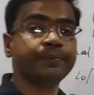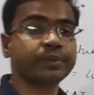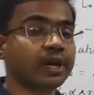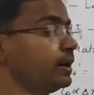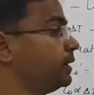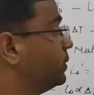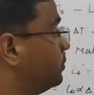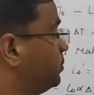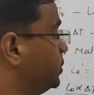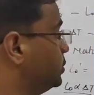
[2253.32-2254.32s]
I
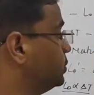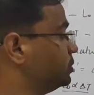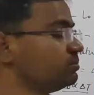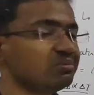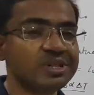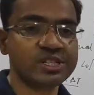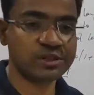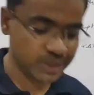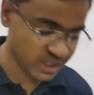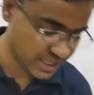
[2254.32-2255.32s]
hope you
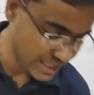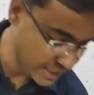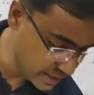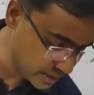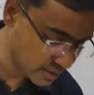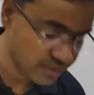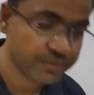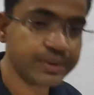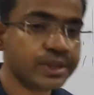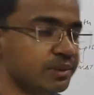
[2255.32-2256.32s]
must be clear
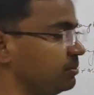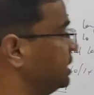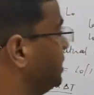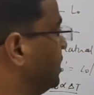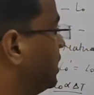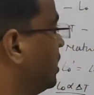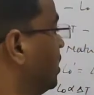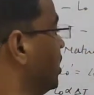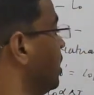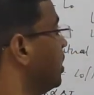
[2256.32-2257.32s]
with the meaning
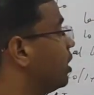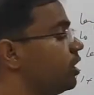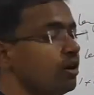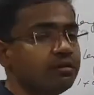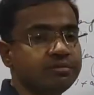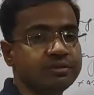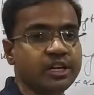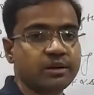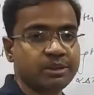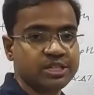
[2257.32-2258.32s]
of
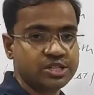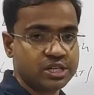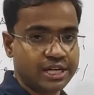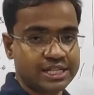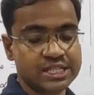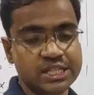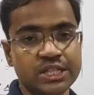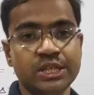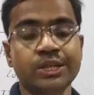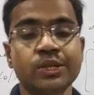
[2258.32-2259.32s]
thermal stress.
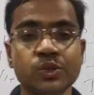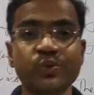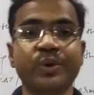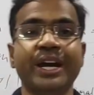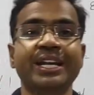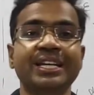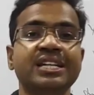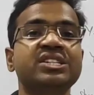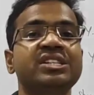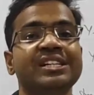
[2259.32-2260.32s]
So when
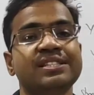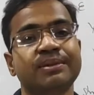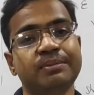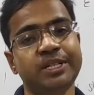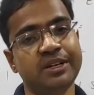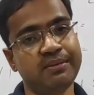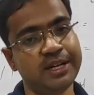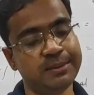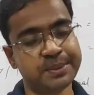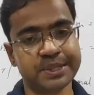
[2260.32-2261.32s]
a stress will be
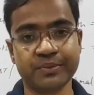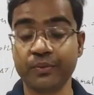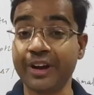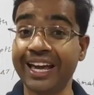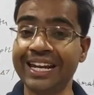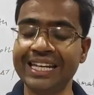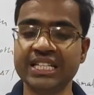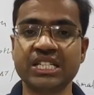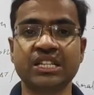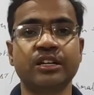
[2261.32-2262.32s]
developed, when
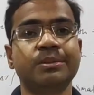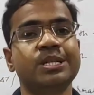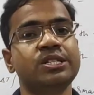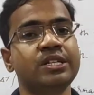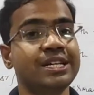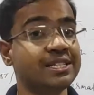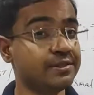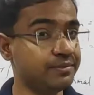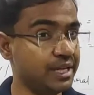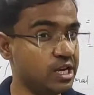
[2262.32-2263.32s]
is thermal
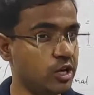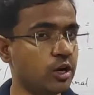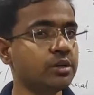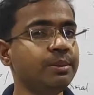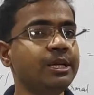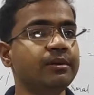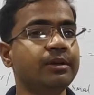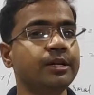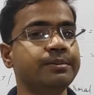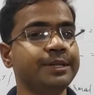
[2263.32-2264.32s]
stress will not be
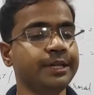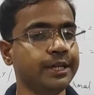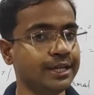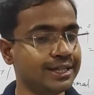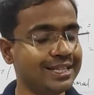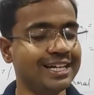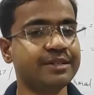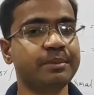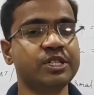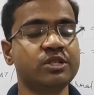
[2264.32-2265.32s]
developed,
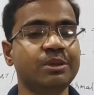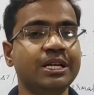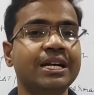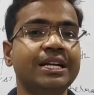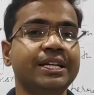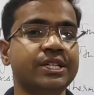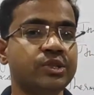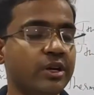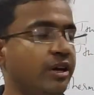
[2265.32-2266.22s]
that must be clear to